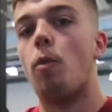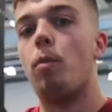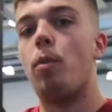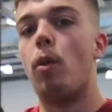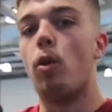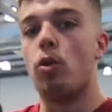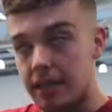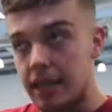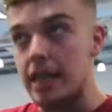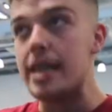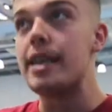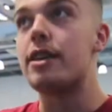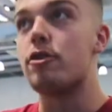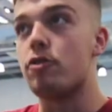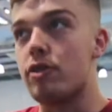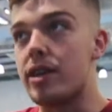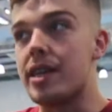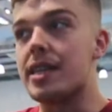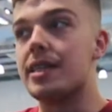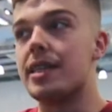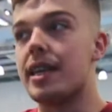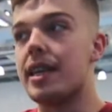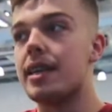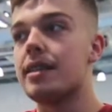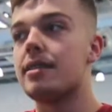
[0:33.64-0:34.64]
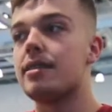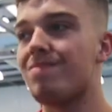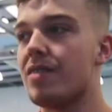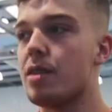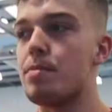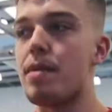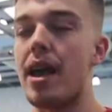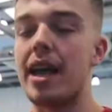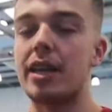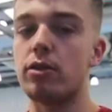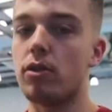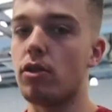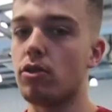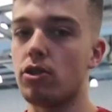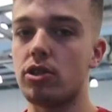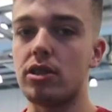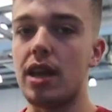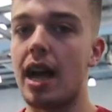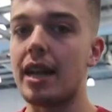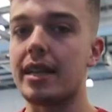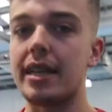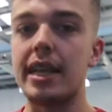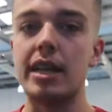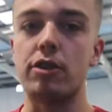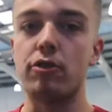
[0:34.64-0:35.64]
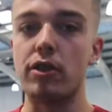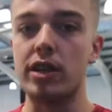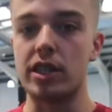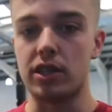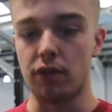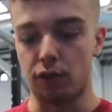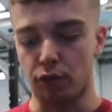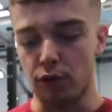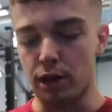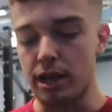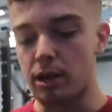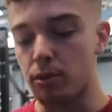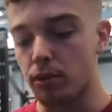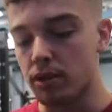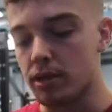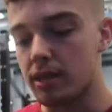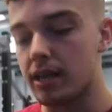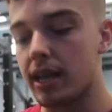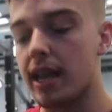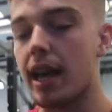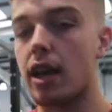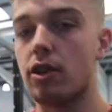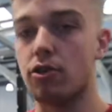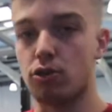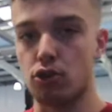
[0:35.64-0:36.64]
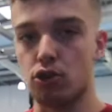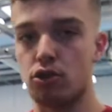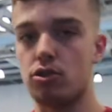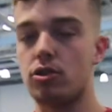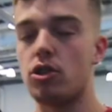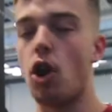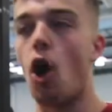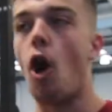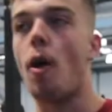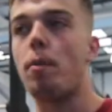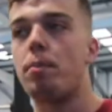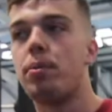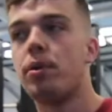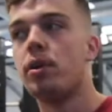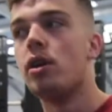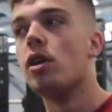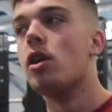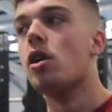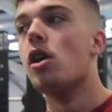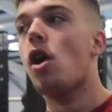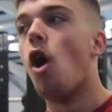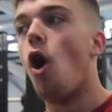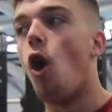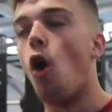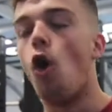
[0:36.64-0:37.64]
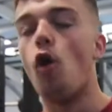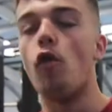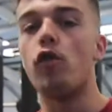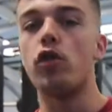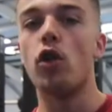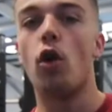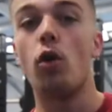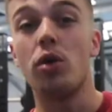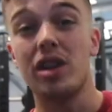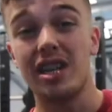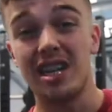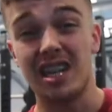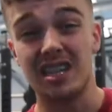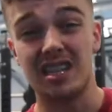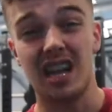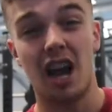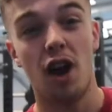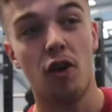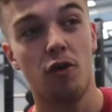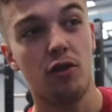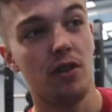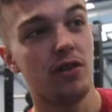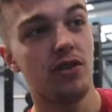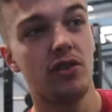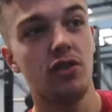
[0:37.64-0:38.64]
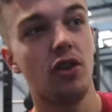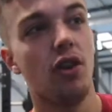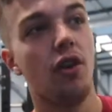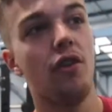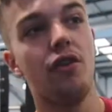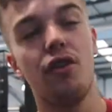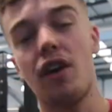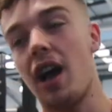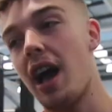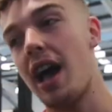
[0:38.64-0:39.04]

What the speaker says: output decreases, you may as well just decrease the frequency and just stop overloading yourself with stuff.